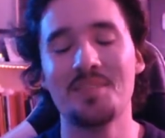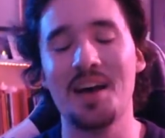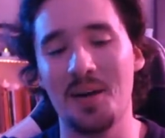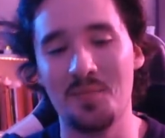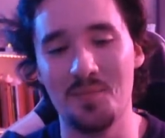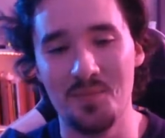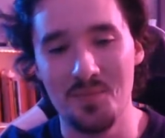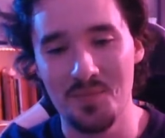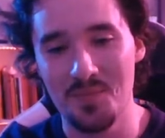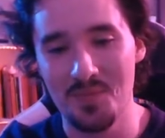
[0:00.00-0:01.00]

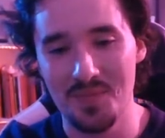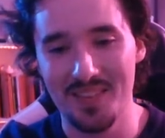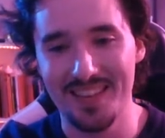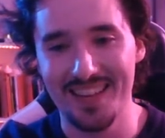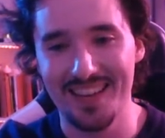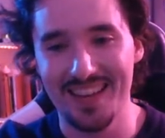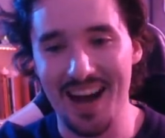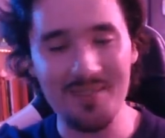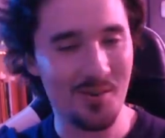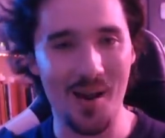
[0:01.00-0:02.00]

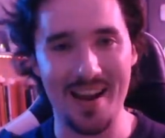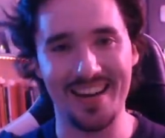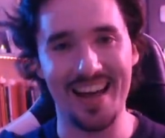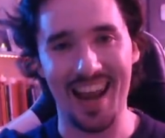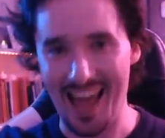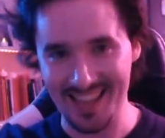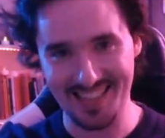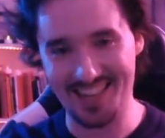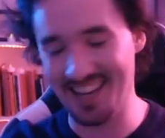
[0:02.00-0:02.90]
Have a great night, lads.